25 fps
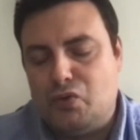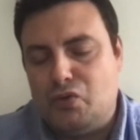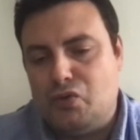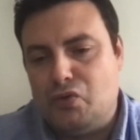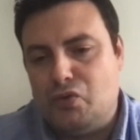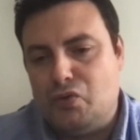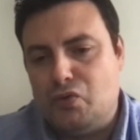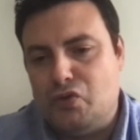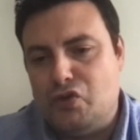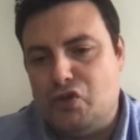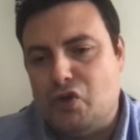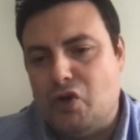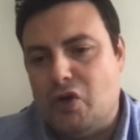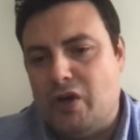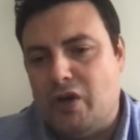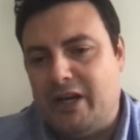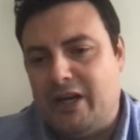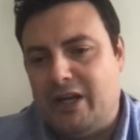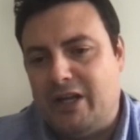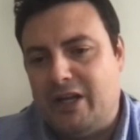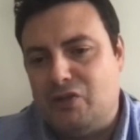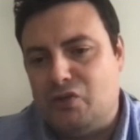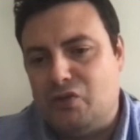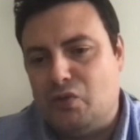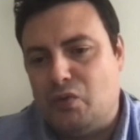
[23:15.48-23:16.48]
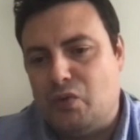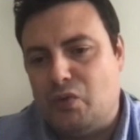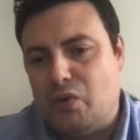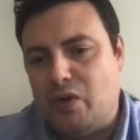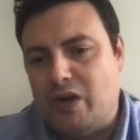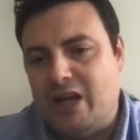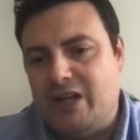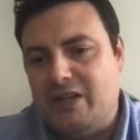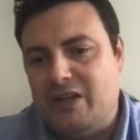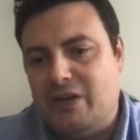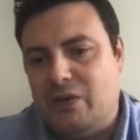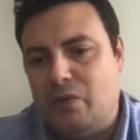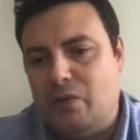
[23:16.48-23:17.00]
join and to
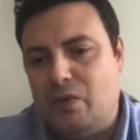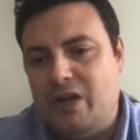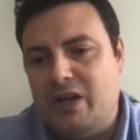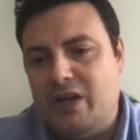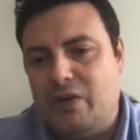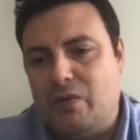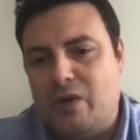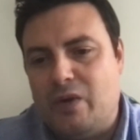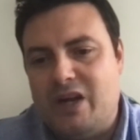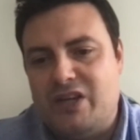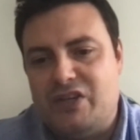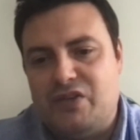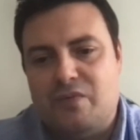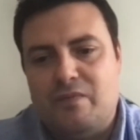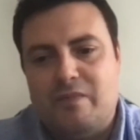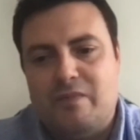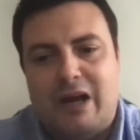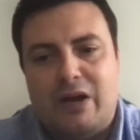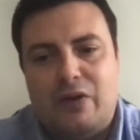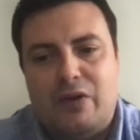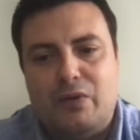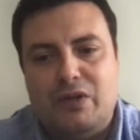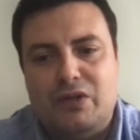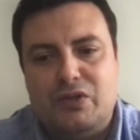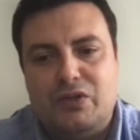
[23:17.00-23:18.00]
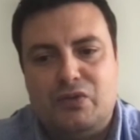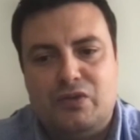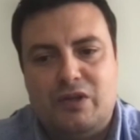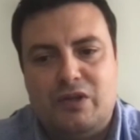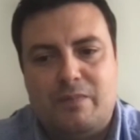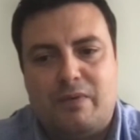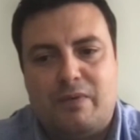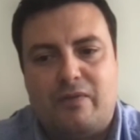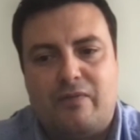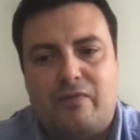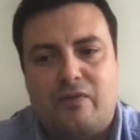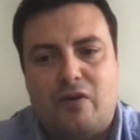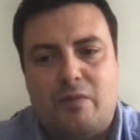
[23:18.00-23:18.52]
create the green creation value into the
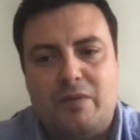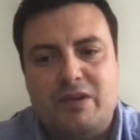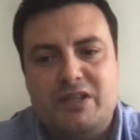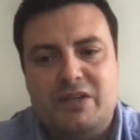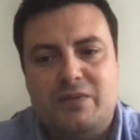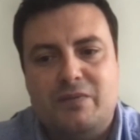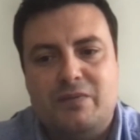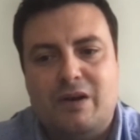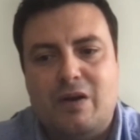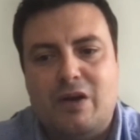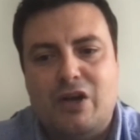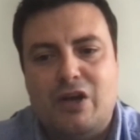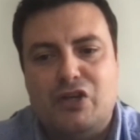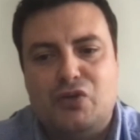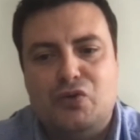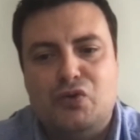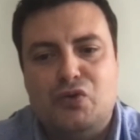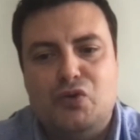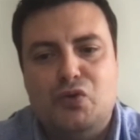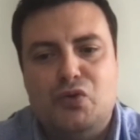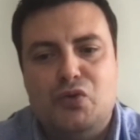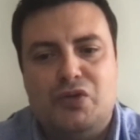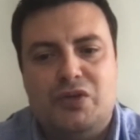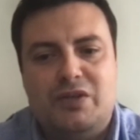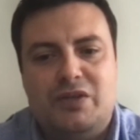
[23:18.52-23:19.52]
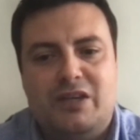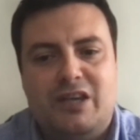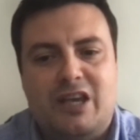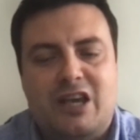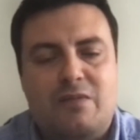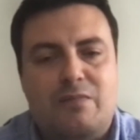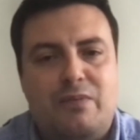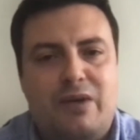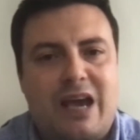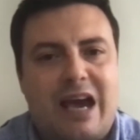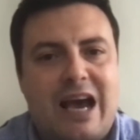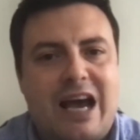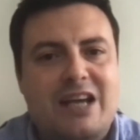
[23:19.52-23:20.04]
performance evaluation using
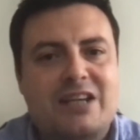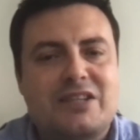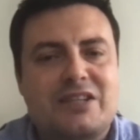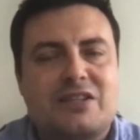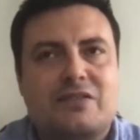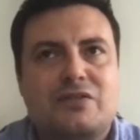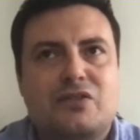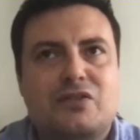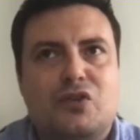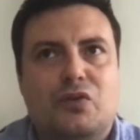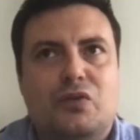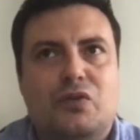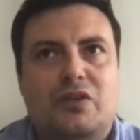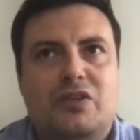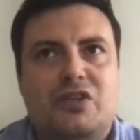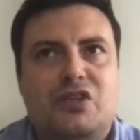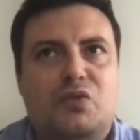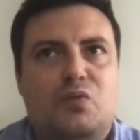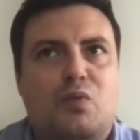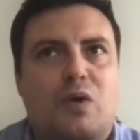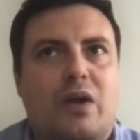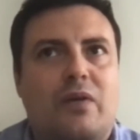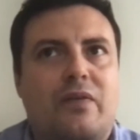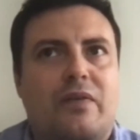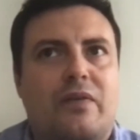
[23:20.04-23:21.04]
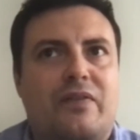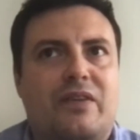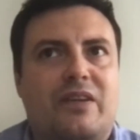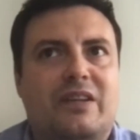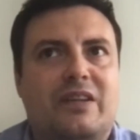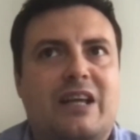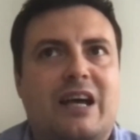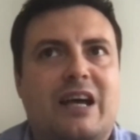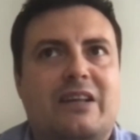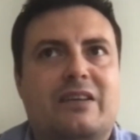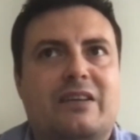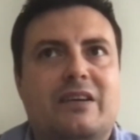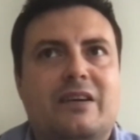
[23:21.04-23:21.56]
KPIs. So this is one of the
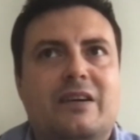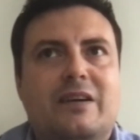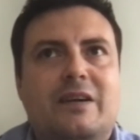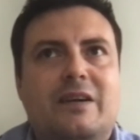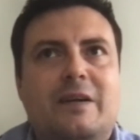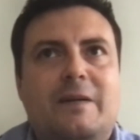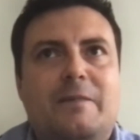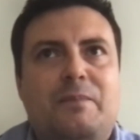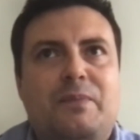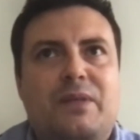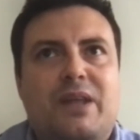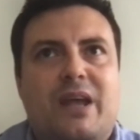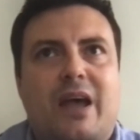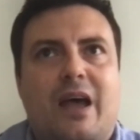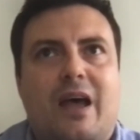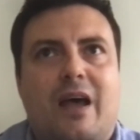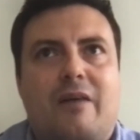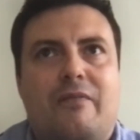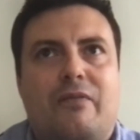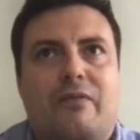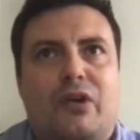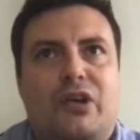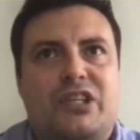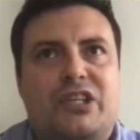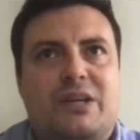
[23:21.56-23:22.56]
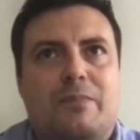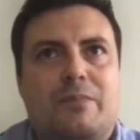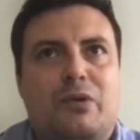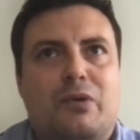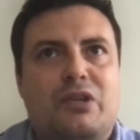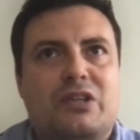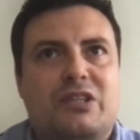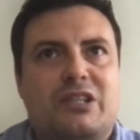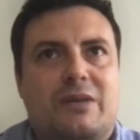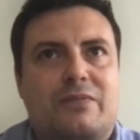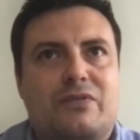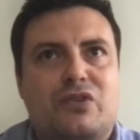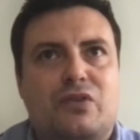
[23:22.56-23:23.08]
things that for example,
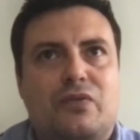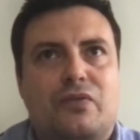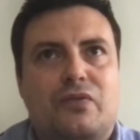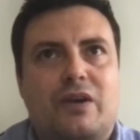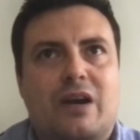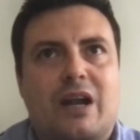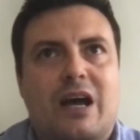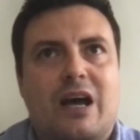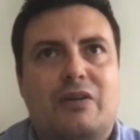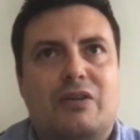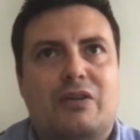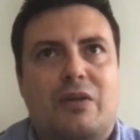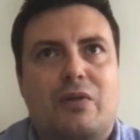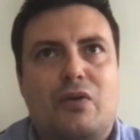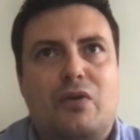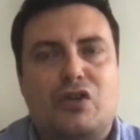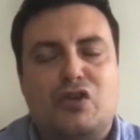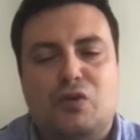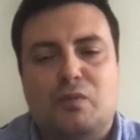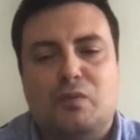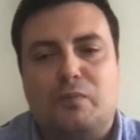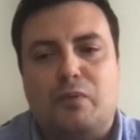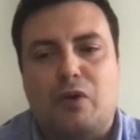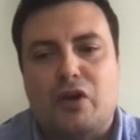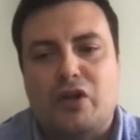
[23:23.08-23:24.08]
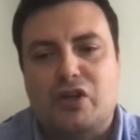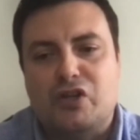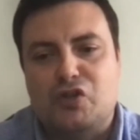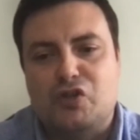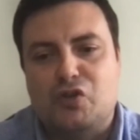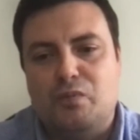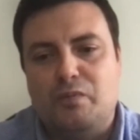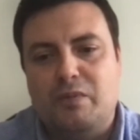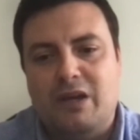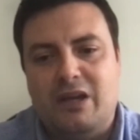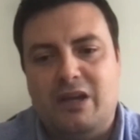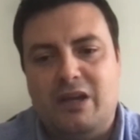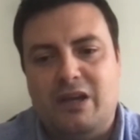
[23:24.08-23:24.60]
in terms of cloud adoption projects
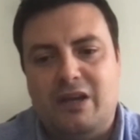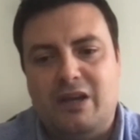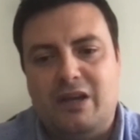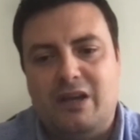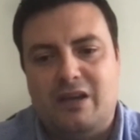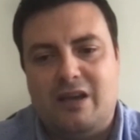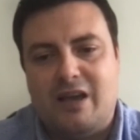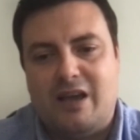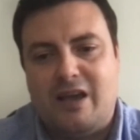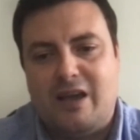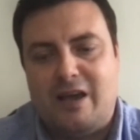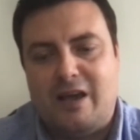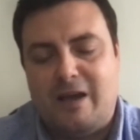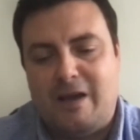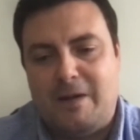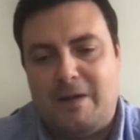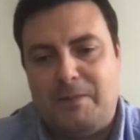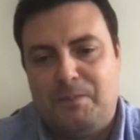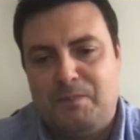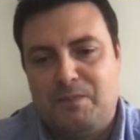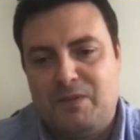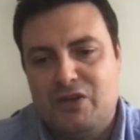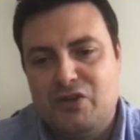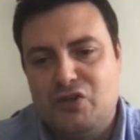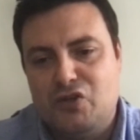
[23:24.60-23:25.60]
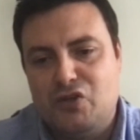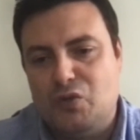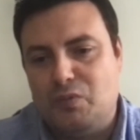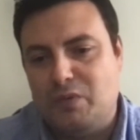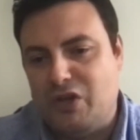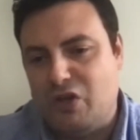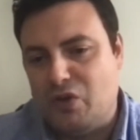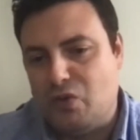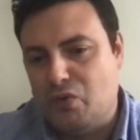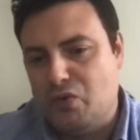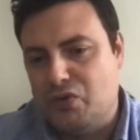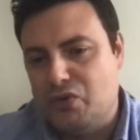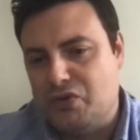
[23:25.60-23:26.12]
should be
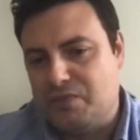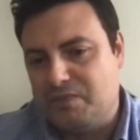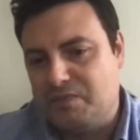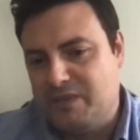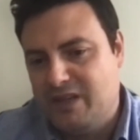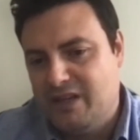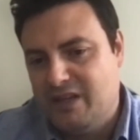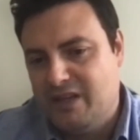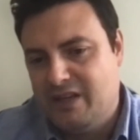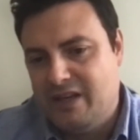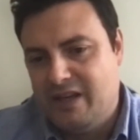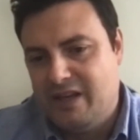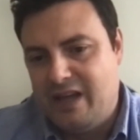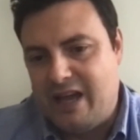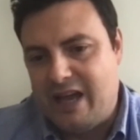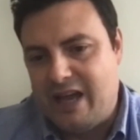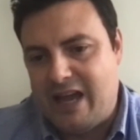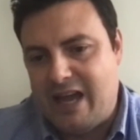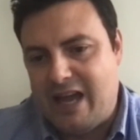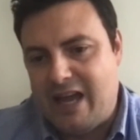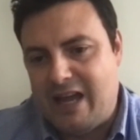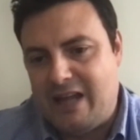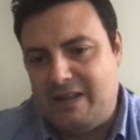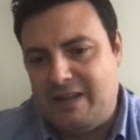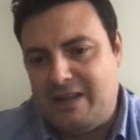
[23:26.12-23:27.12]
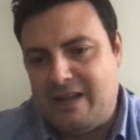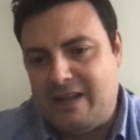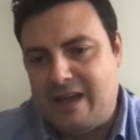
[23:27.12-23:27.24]
used. And